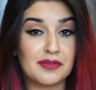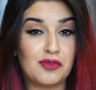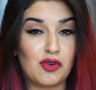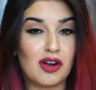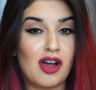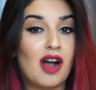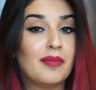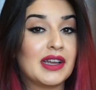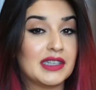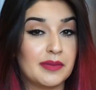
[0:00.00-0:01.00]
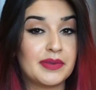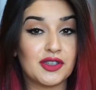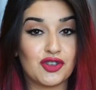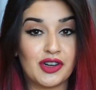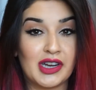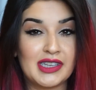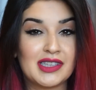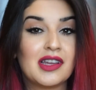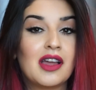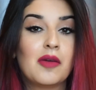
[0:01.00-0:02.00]
Sephora, all my tips and tricks,
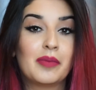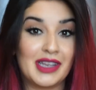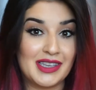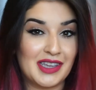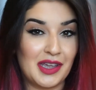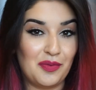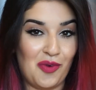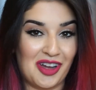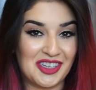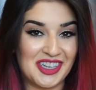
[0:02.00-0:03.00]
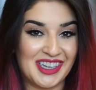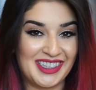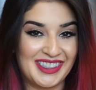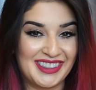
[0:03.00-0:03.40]
please keep watching.